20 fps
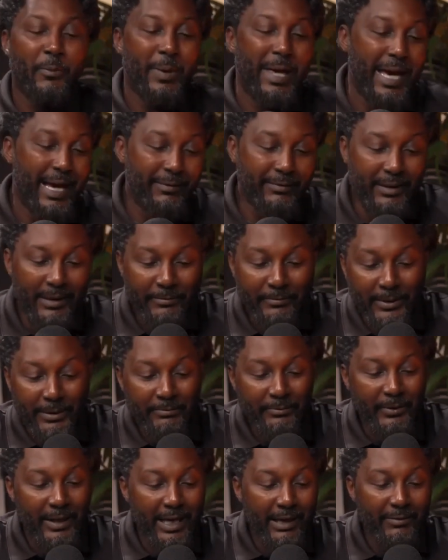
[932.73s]
And we have
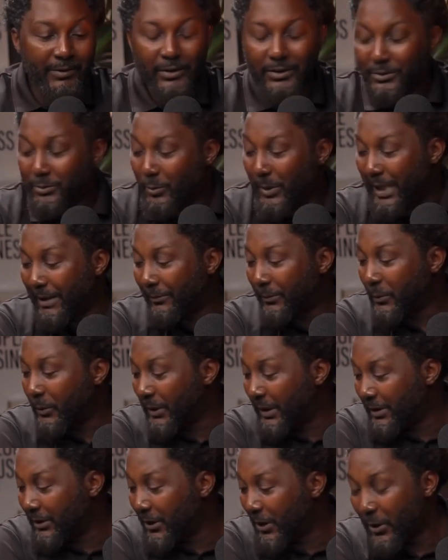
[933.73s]
different flavors. We have
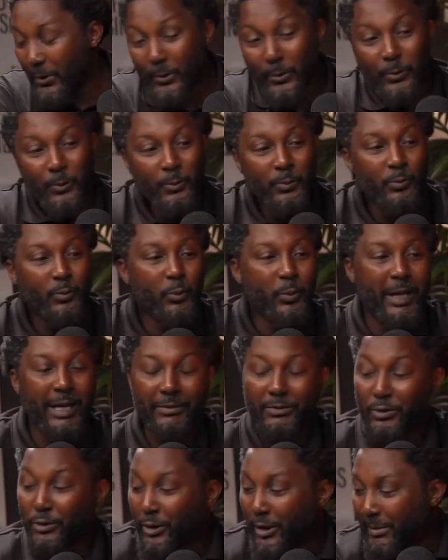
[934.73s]
cookie dough, we
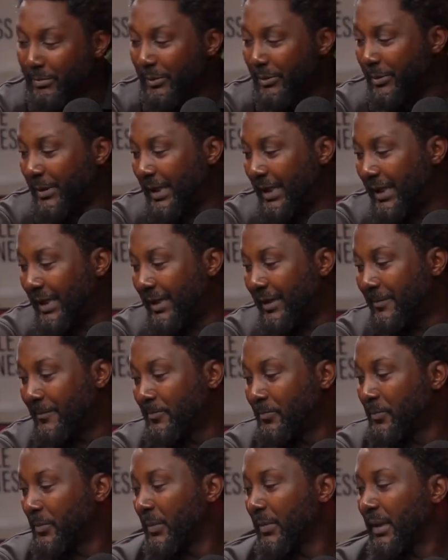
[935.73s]
have
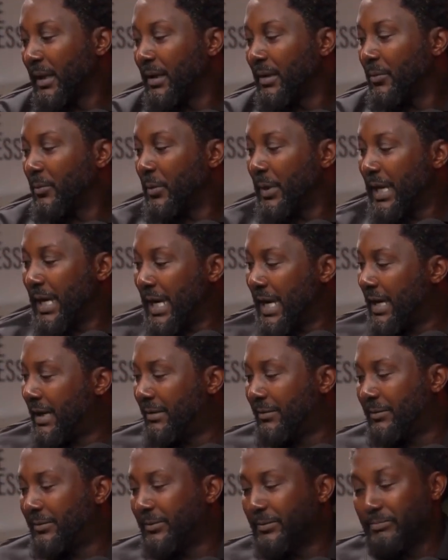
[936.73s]
strawberry, we
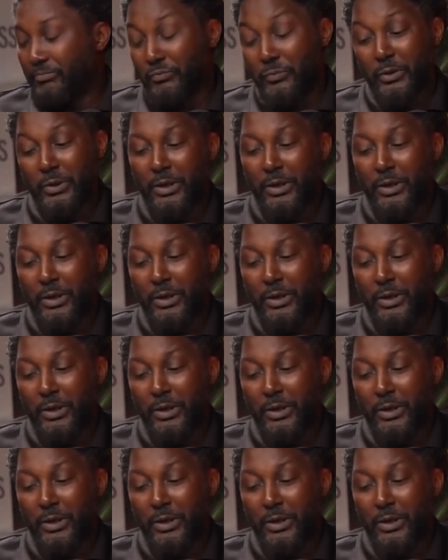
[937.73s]
have,